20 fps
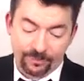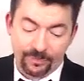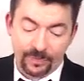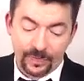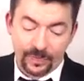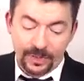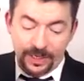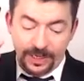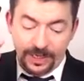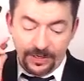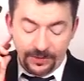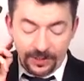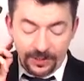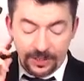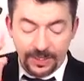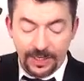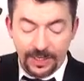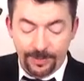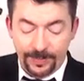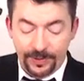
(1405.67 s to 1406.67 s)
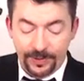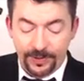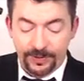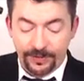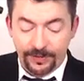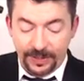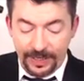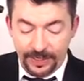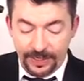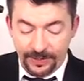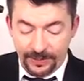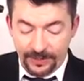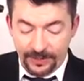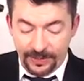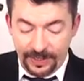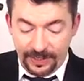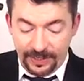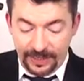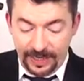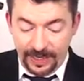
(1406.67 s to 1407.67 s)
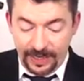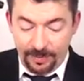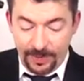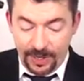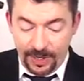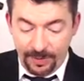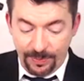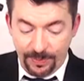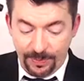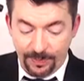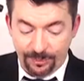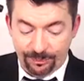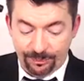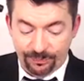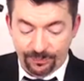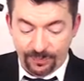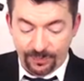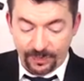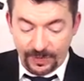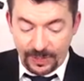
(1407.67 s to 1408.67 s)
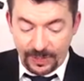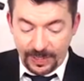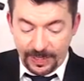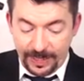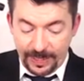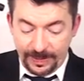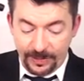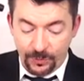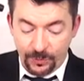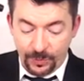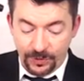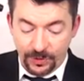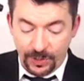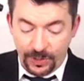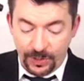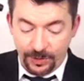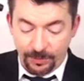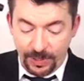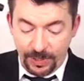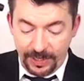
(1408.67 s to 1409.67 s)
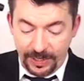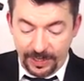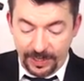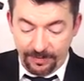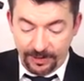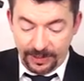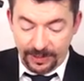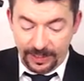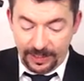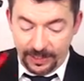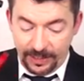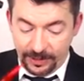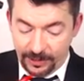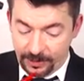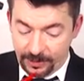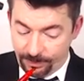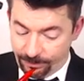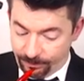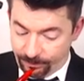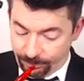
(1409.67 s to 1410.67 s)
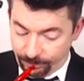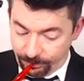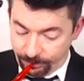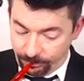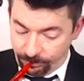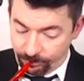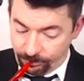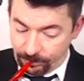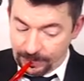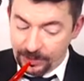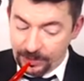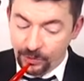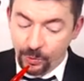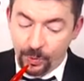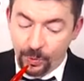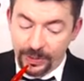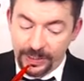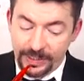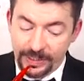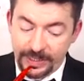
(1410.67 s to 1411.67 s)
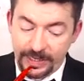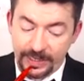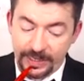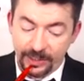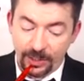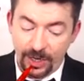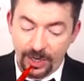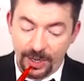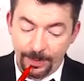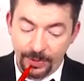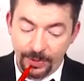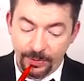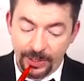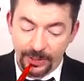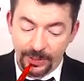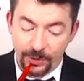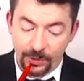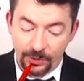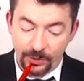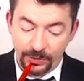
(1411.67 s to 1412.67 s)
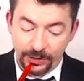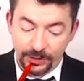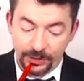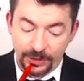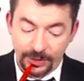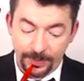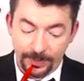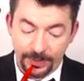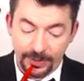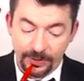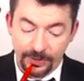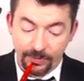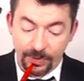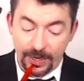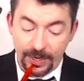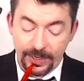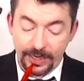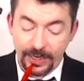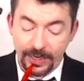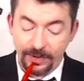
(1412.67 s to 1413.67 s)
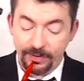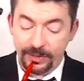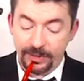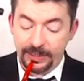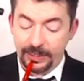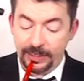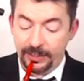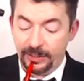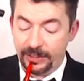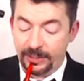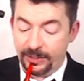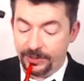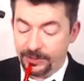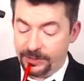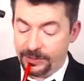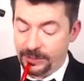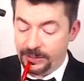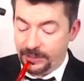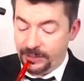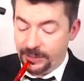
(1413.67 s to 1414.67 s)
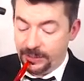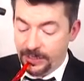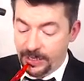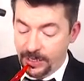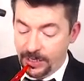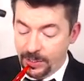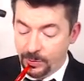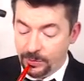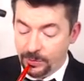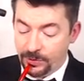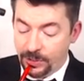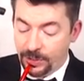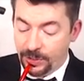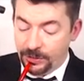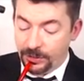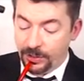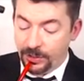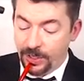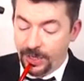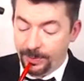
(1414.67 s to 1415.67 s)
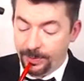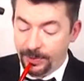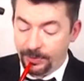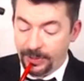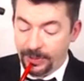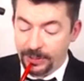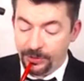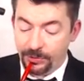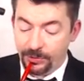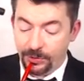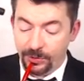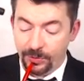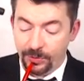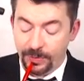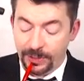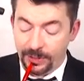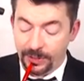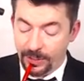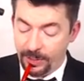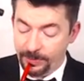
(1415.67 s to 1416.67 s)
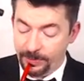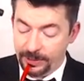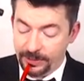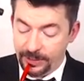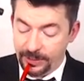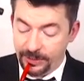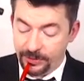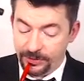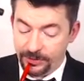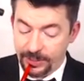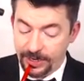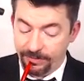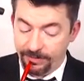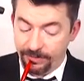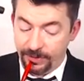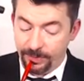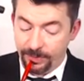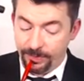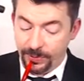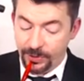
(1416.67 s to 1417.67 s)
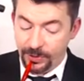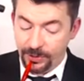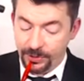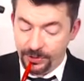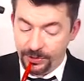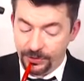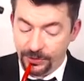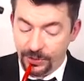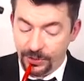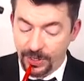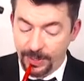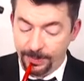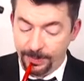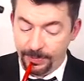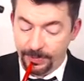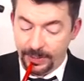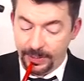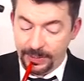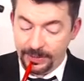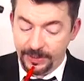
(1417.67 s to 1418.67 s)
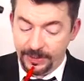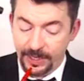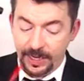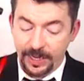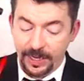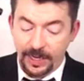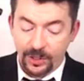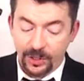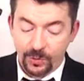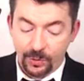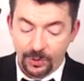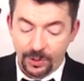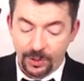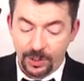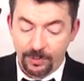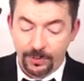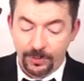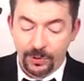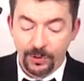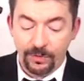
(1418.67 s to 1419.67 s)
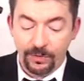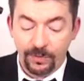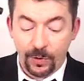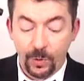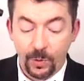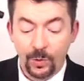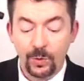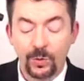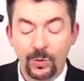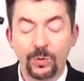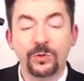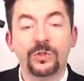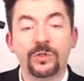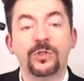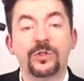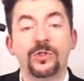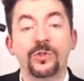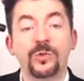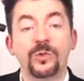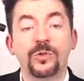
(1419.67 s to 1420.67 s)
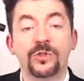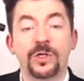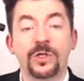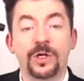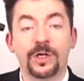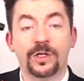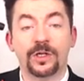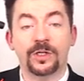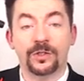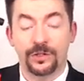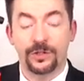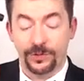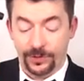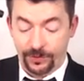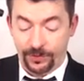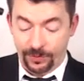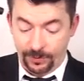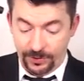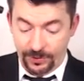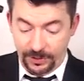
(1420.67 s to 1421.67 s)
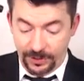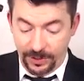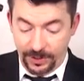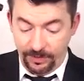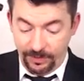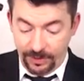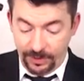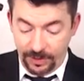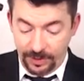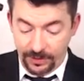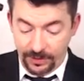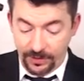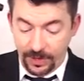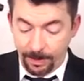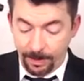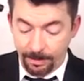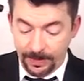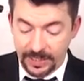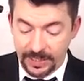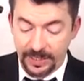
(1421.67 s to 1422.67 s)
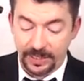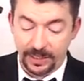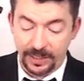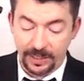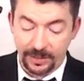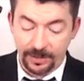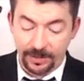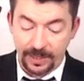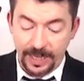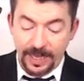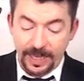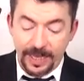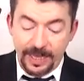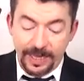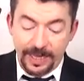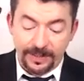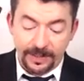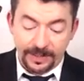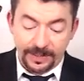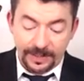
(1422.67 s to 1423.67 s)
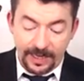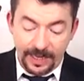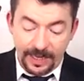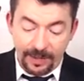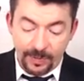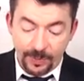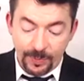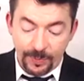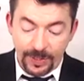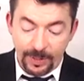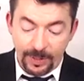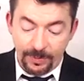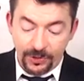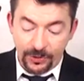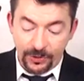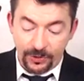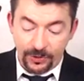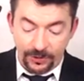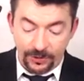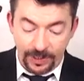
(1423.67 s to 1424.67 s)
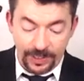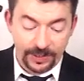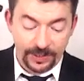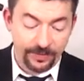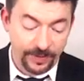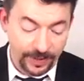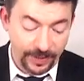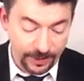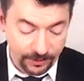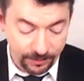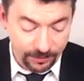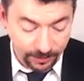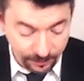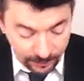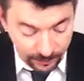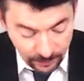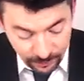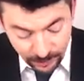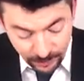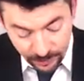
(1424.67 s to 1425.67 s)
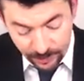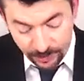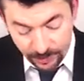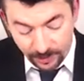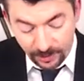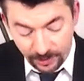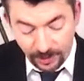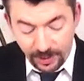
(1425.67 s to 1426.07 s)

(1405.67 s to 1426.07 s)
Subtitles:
here's a couple of cases that came up. This one's called the Righthaven case. In 2010, copyright holding company Righthaven LLC was called a copyright troll by commentators after it purchased copyrights to a number of old news articles from Stevens Media. At the time, the publisher, the Las Vegas Review-Journal,